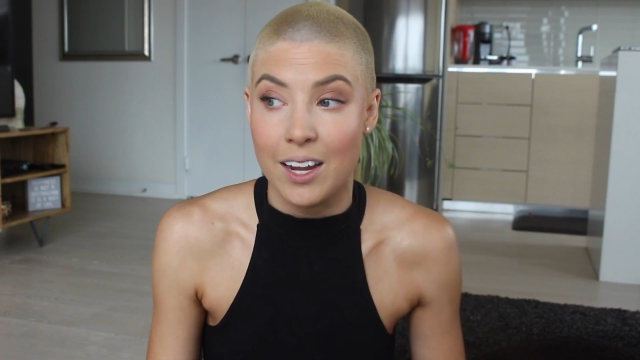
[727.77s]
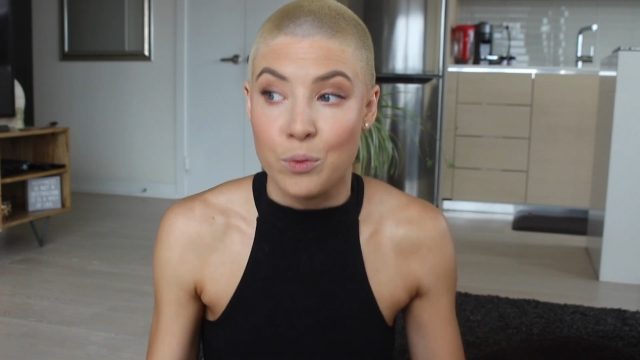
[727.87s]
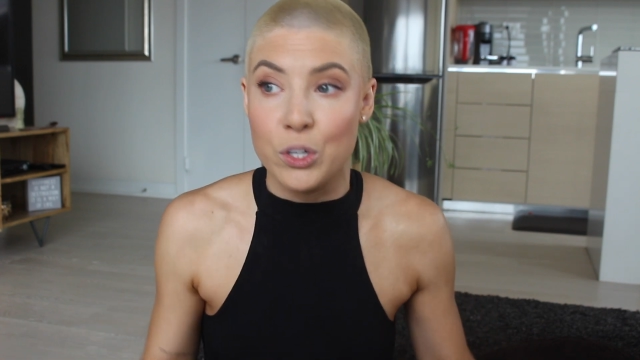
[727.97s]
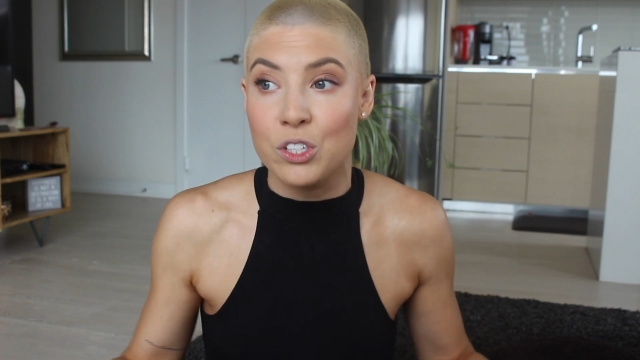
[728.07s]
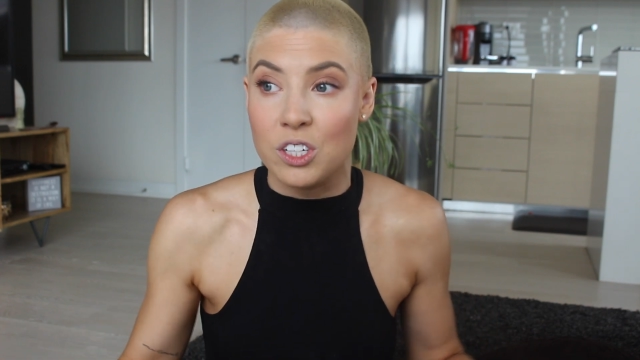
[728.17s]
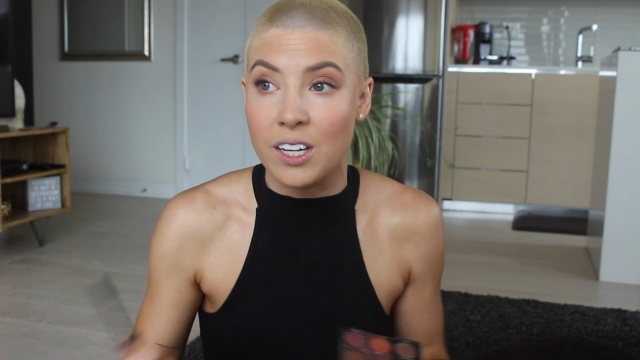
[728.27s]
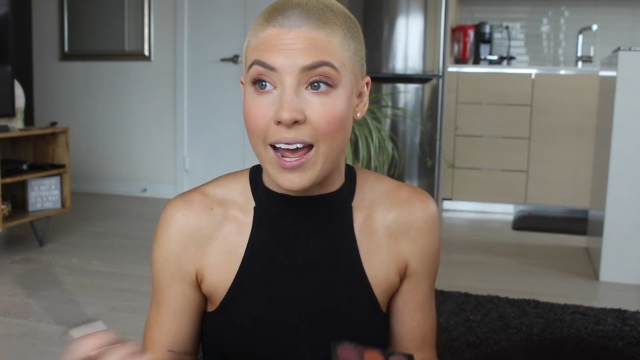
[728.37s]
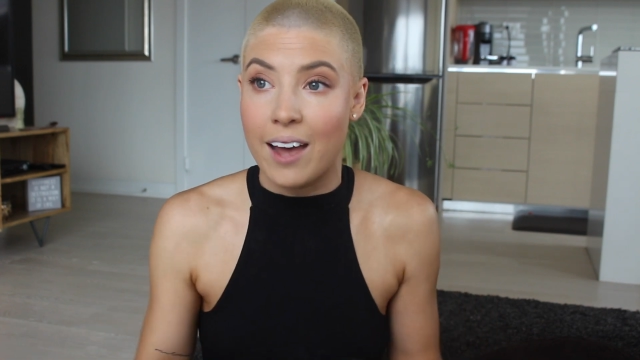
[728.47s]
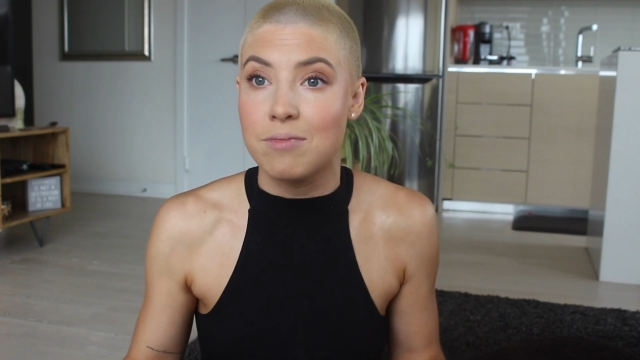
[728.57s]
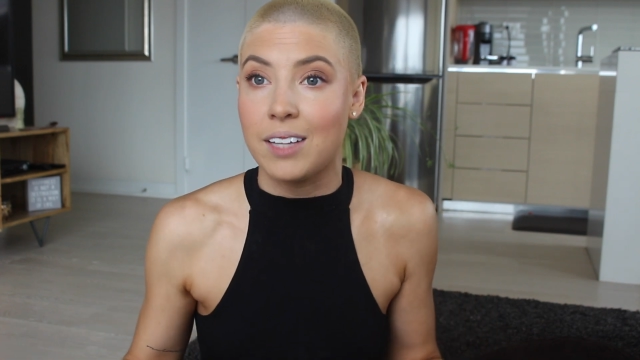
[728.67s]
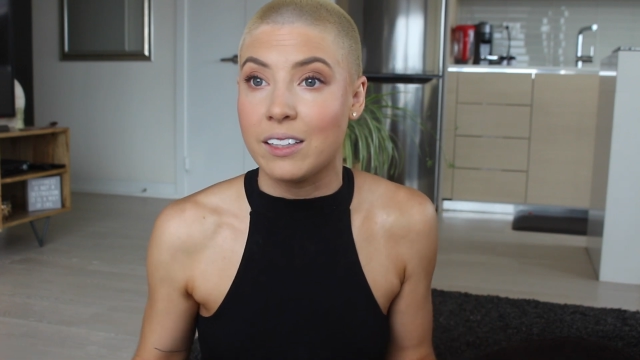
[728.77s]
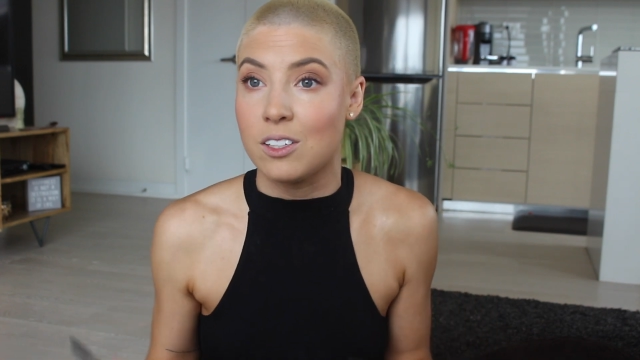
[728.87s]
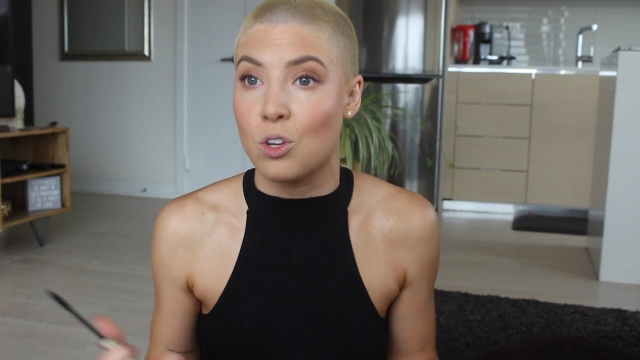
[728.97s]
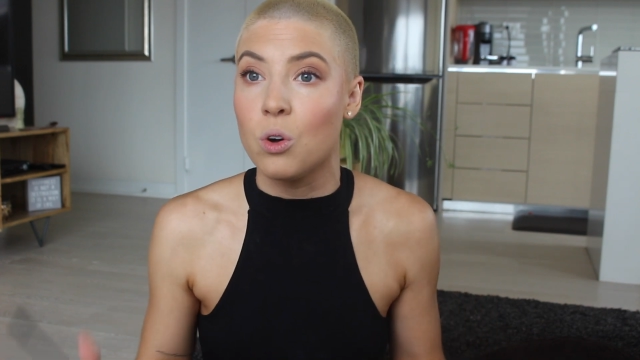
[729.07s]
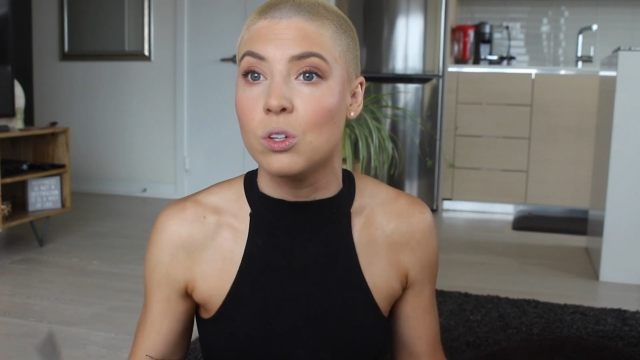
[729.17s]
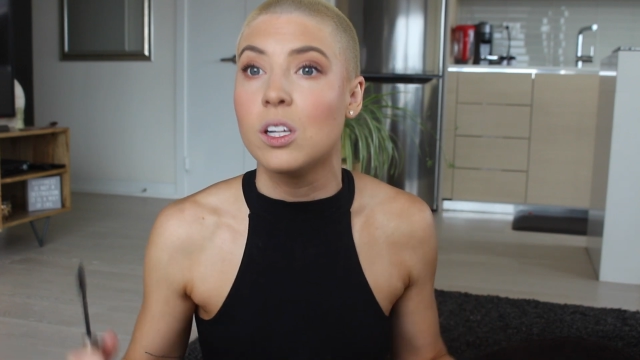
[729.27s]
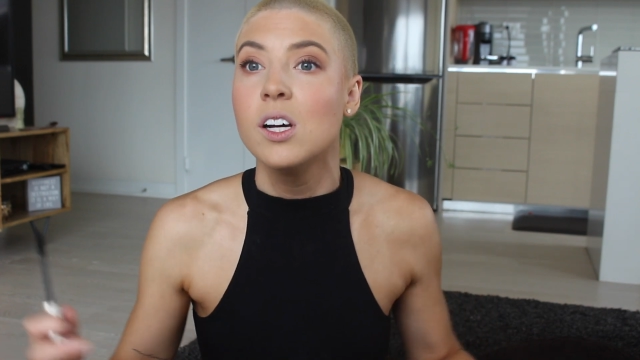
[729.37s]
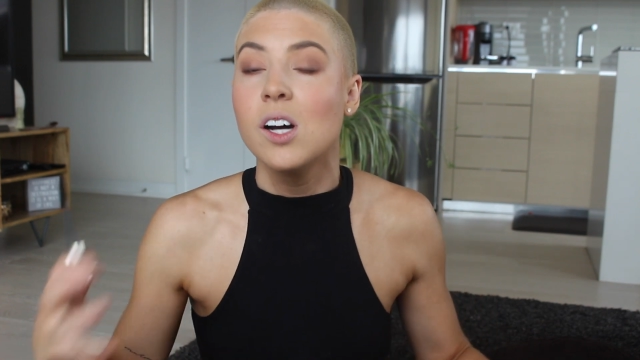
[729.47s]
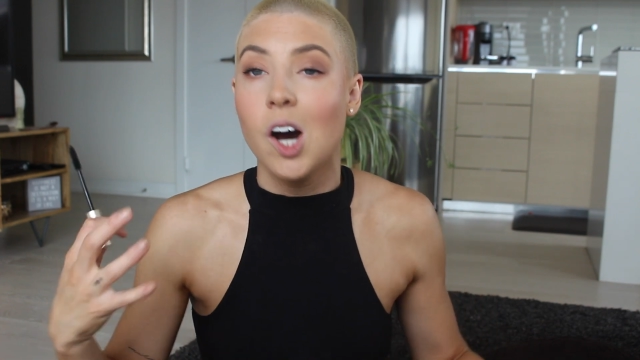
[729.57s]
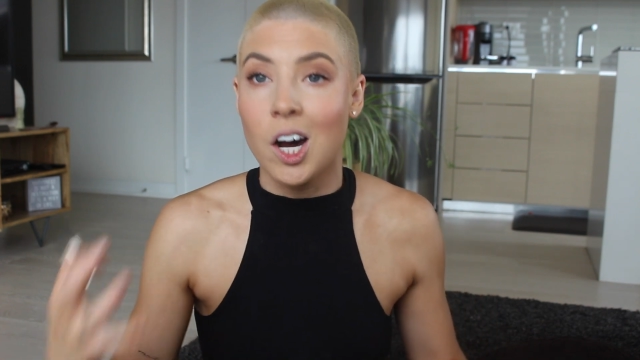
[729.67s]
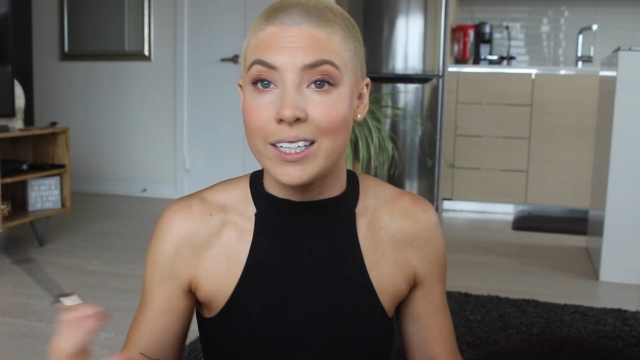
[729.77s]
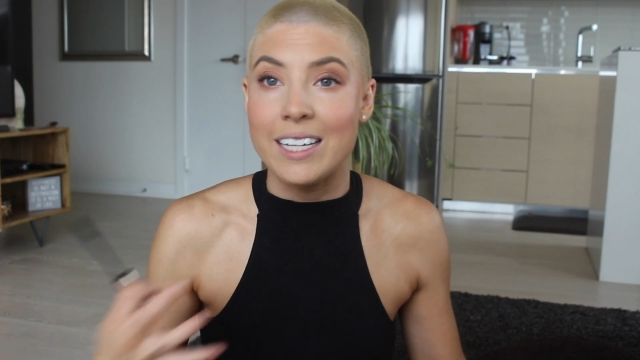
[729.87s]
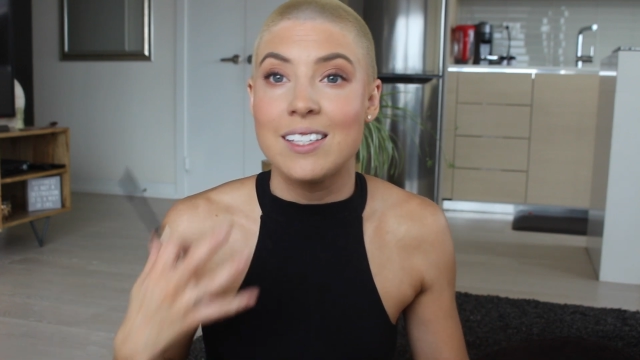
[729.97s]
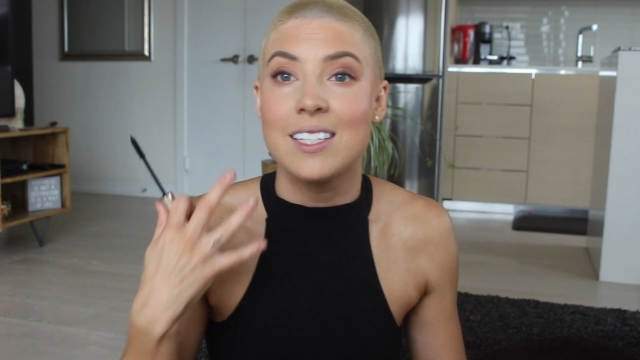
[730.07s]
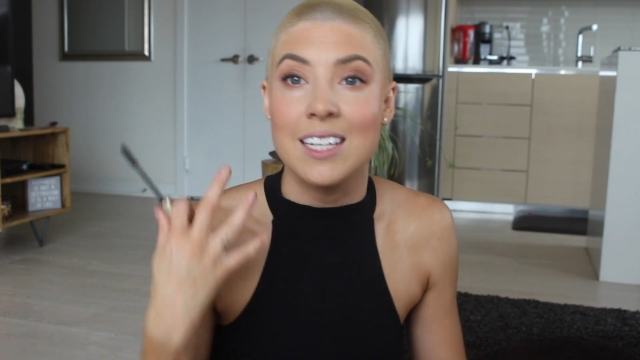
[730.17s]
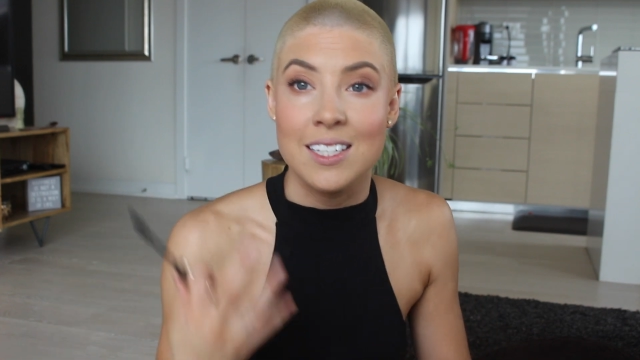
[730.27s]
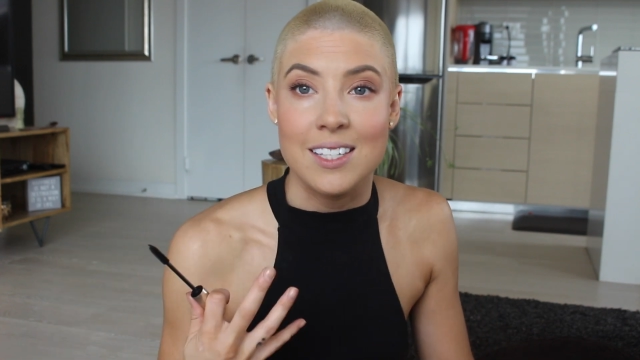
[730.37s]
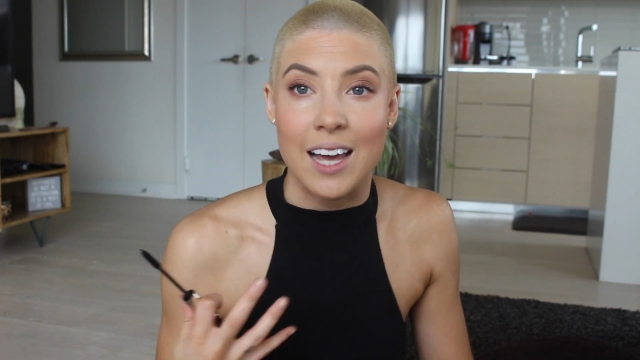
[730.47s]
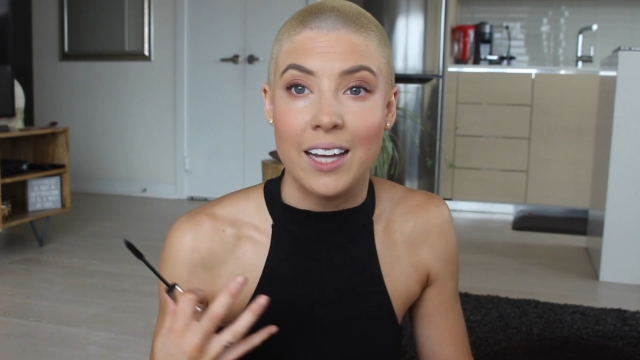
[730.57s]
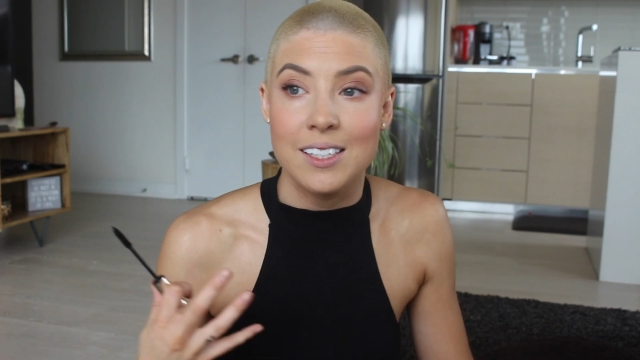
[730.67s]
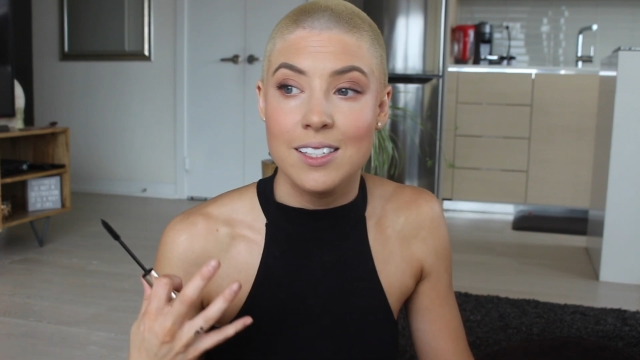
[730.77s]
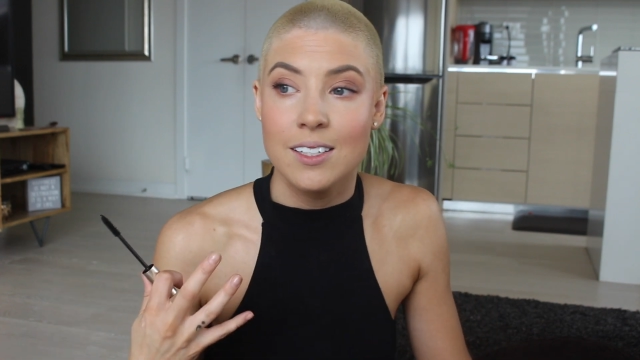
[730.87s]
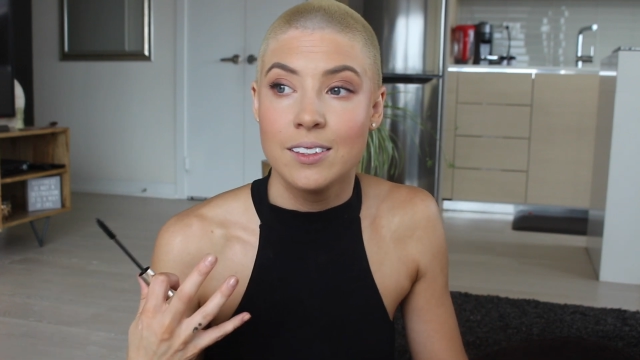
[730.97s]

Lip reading: And we're just gonna have like this whole honest insides.